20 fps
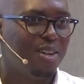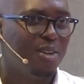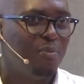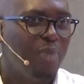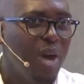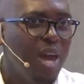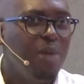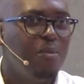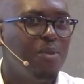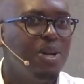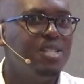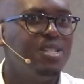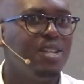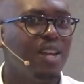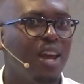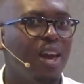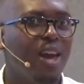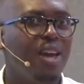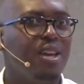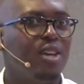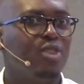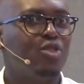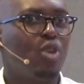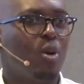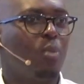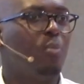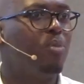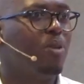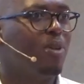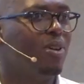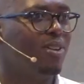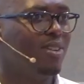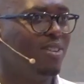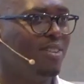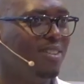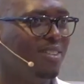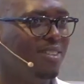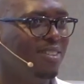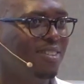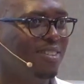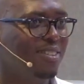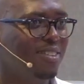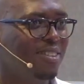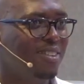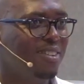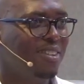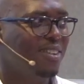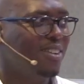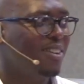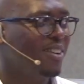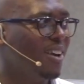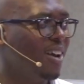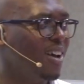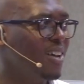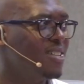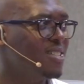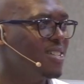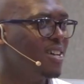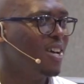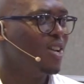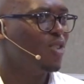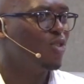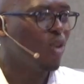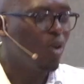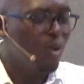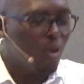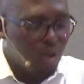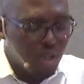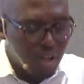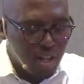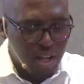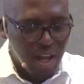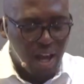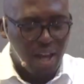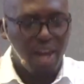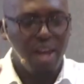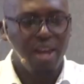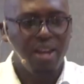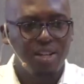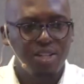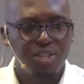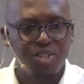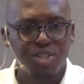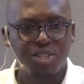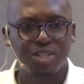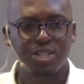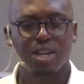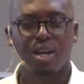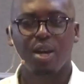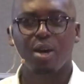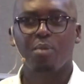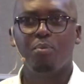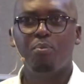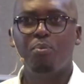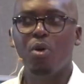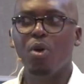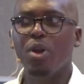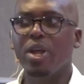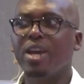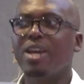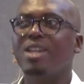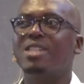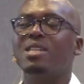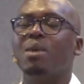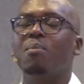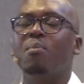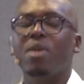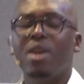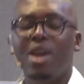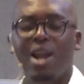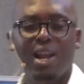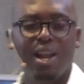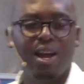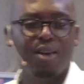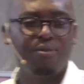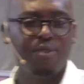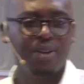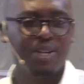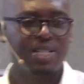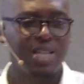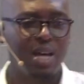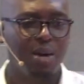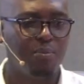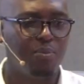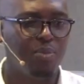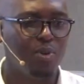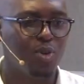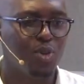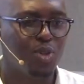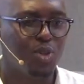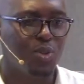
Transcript: payments in Kenya stop, right? So again, just putting in some real life examples